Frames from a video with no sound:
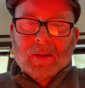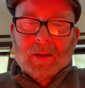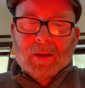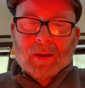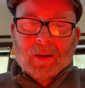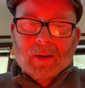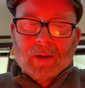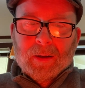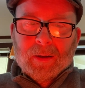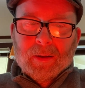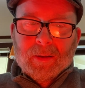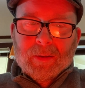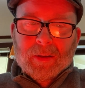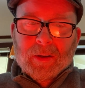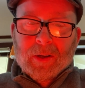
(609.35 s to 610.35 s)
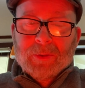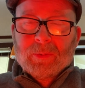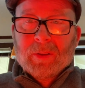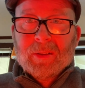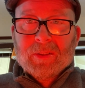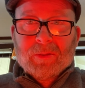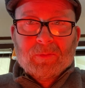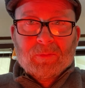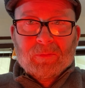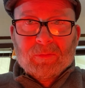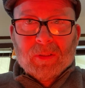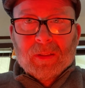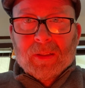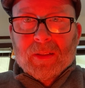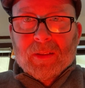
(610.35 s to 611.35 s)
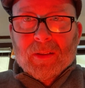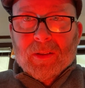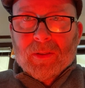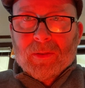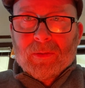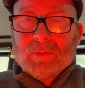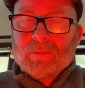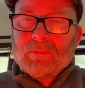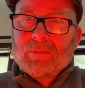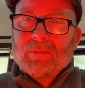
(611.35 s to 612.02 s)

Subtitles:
that Osric doesn't really know